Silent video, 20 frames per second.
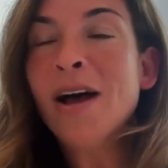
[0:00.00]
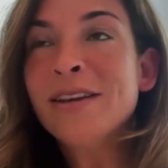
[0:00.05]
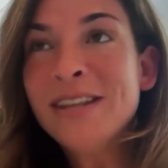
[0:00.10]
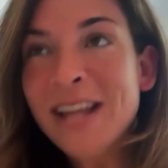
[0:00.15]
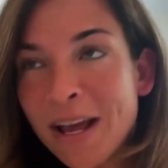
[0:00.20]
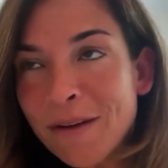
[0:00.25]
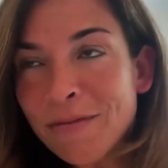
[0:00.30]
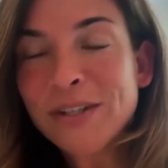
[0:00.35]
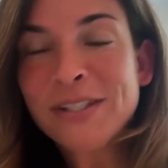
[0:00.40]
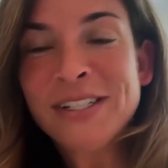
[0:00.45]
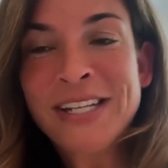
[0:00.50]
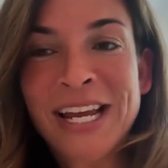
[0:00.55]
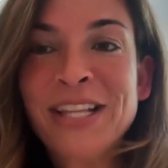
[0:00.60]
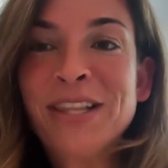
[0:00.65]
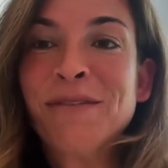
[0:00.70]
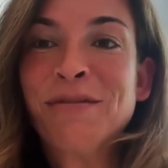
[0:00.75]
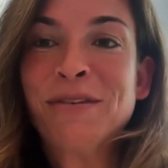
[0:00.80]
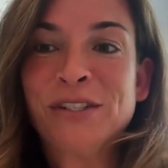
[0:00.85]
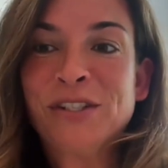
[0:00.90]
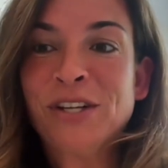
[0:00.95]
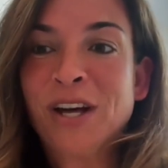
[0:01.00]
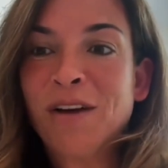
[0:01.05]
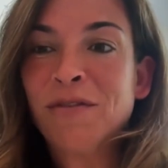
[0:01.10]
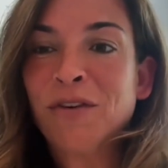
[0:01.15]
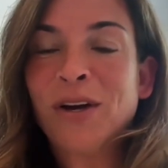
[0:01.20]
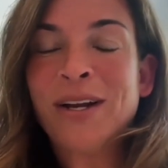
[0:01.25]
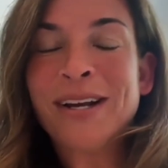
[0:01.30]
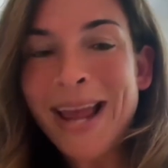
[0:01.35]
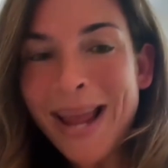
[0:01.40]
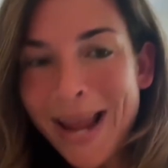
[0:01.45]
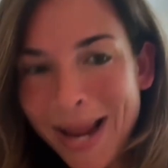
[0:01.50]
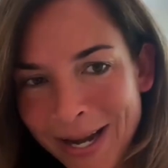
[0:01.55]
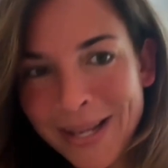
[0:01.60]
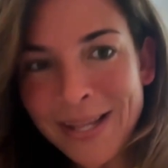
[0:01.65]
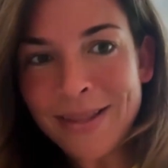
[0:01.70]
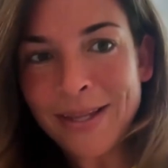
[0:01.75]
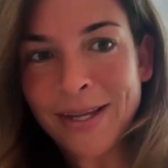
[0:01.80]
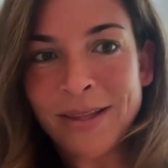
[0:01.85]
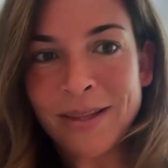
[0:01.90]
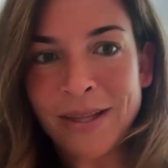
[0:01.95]
Yeah. Never take the first offer on
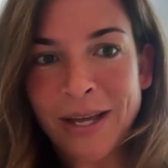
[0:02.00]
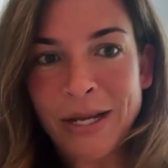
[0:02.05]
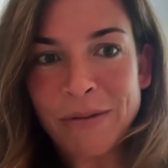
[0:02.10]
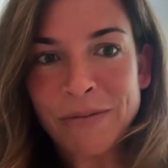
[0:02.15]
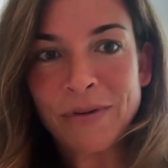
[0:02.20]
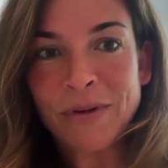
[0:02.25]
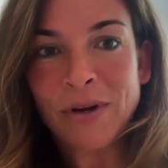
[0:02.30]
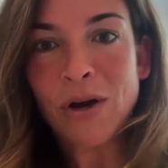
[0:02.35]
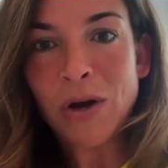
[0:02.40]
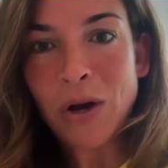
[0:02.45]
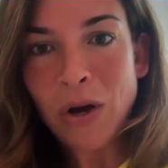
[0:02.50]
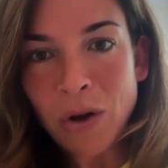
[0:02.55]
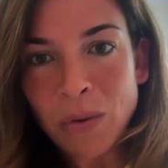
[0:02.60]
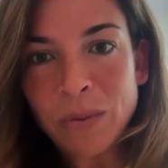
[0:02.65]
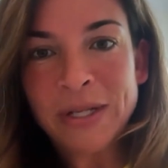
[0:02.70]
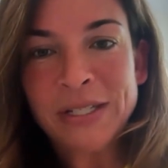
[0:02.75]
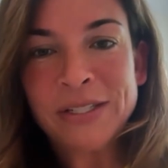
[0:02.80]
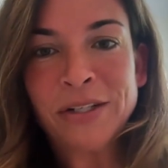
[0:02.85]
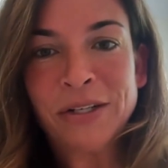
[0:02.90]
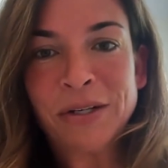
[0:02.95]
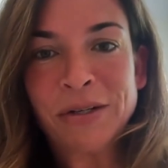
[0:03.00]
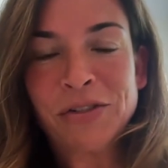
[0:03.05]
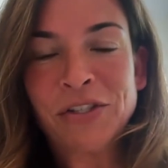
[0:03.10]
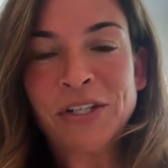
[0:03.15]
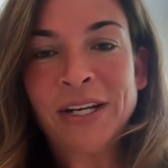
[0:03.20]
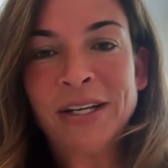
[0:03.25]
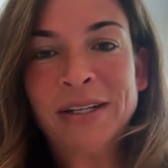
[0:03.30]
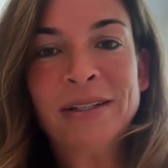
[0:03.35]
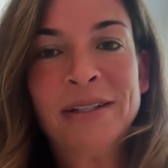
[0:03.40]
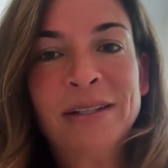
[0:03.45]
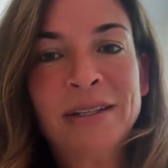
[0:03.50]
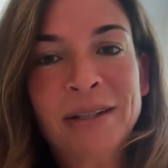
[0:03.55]
anything in life. Always negotiate.